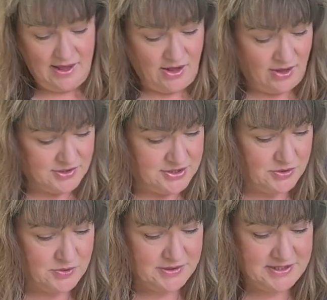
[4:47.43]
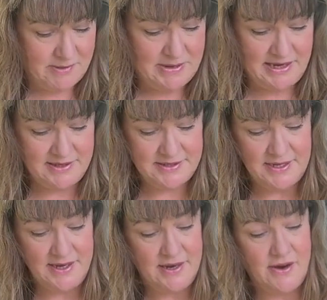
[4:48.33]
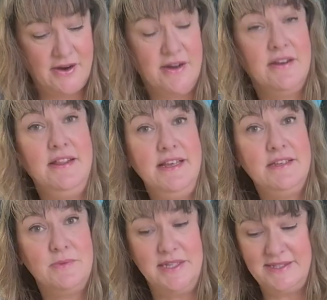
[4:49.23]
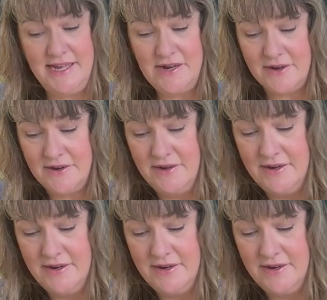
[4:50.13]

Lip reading: Also quilting pins are these ones here.